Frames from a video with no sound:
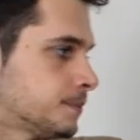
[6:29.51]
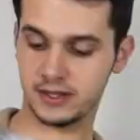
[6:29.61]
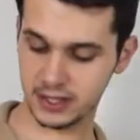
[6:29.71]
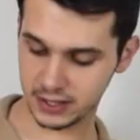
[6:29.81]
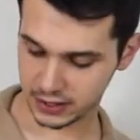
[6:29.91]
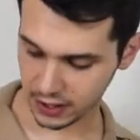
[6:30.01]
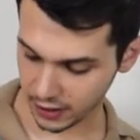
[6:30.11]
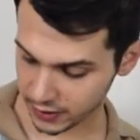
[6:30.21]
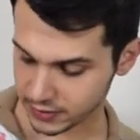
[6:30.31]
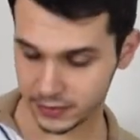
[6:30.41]
This
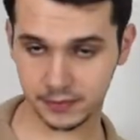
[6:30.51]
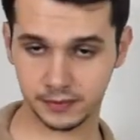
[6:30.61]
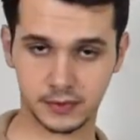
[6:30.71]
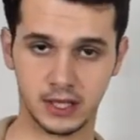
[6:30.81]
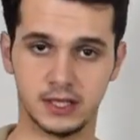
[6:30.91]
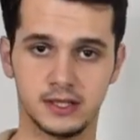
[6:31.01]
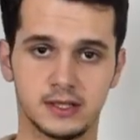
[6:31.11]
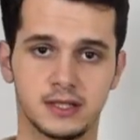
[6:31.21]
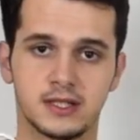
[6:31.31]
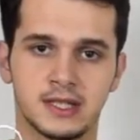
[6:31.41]
shirt is
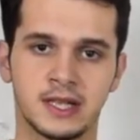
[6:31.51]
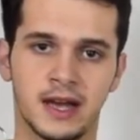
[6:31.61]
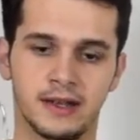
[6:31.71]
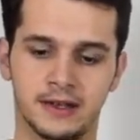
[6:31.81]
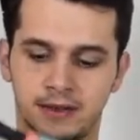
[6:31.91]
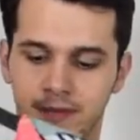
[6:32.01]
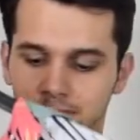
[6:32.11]
stunning.